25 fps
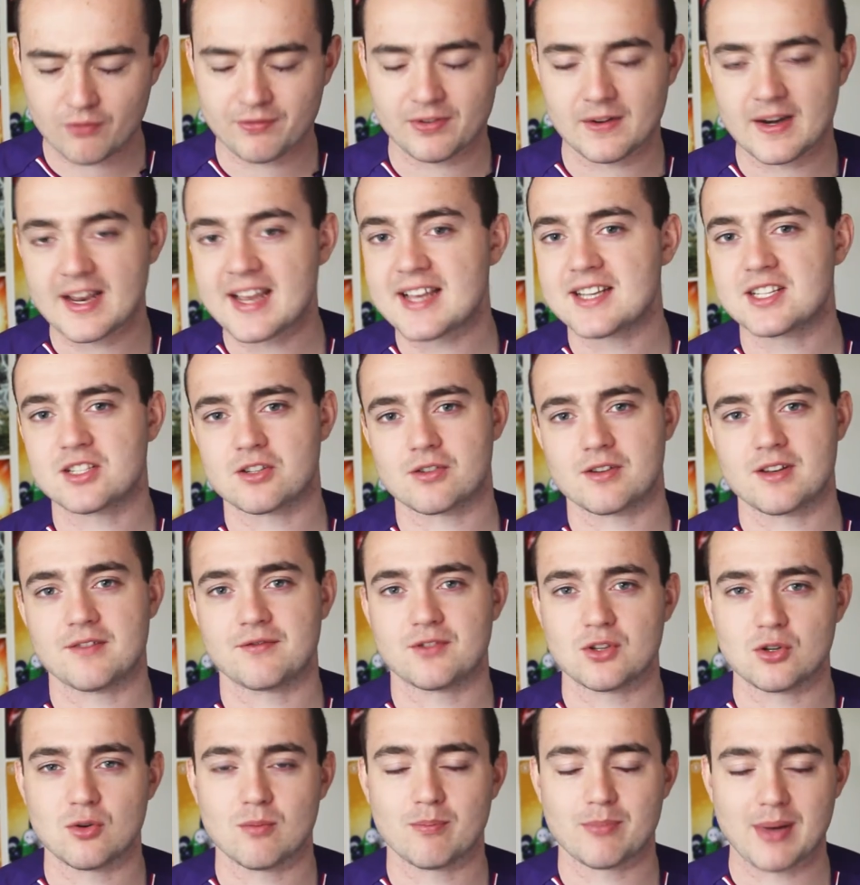history of
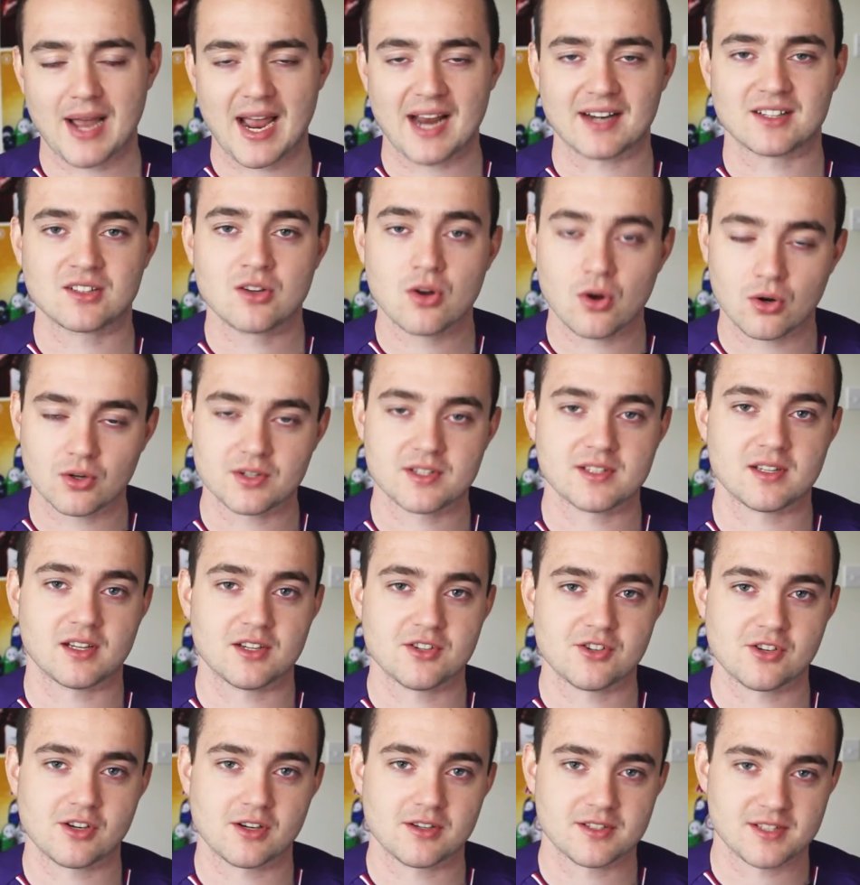doing bad cuts
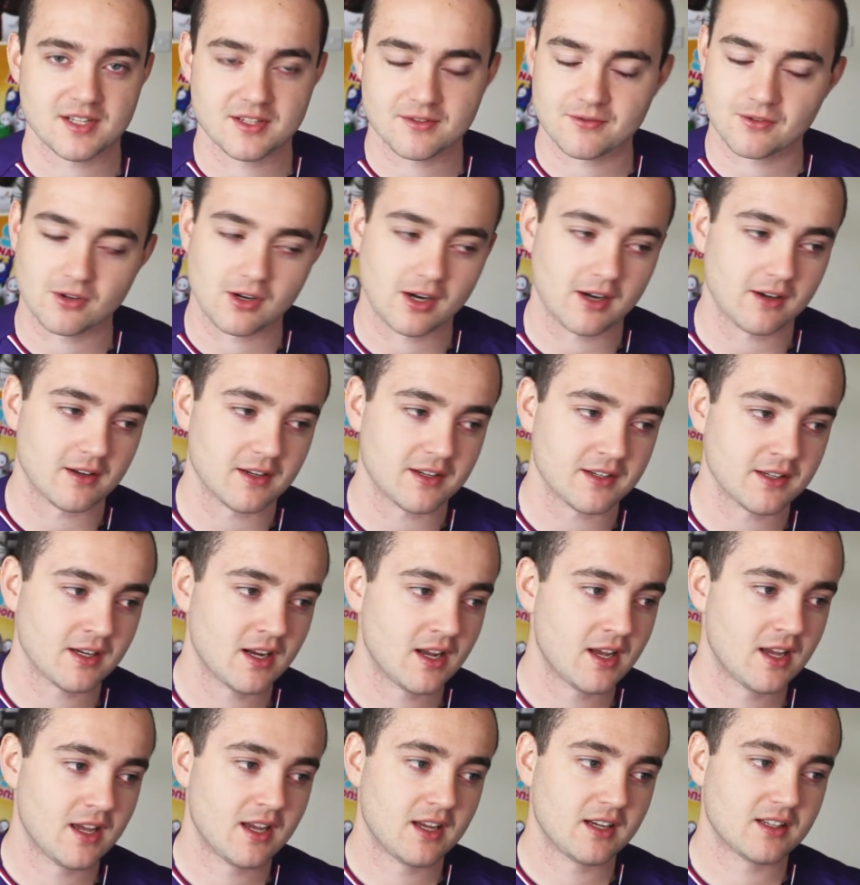on jerseys for Ireland.
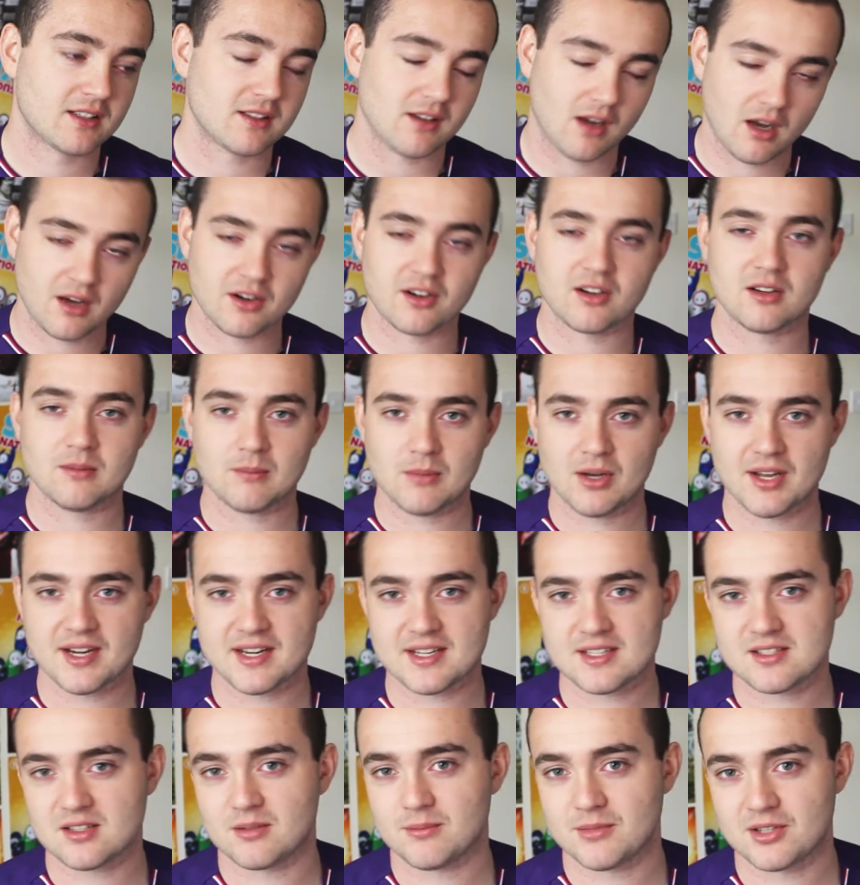God
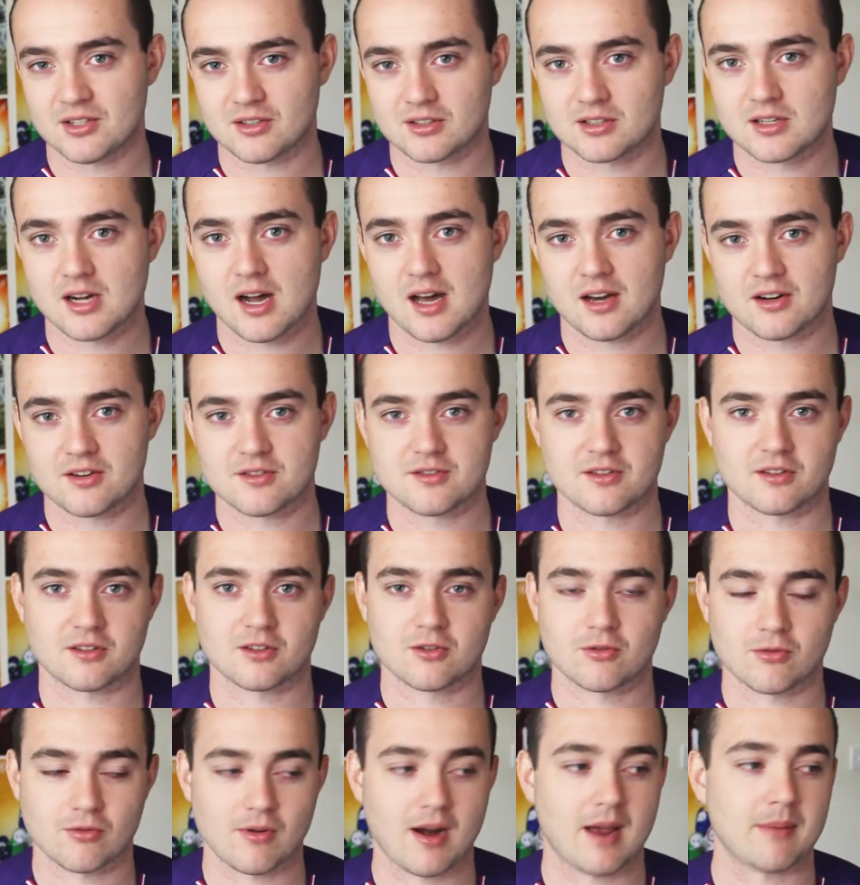almighty, some of their collars are
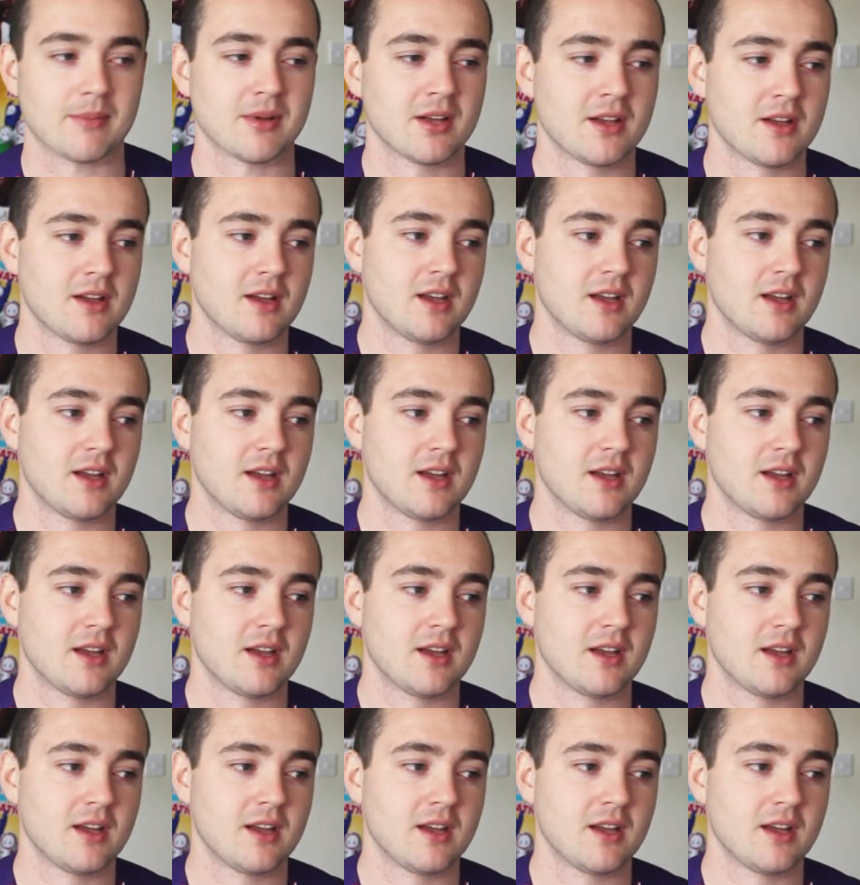crap.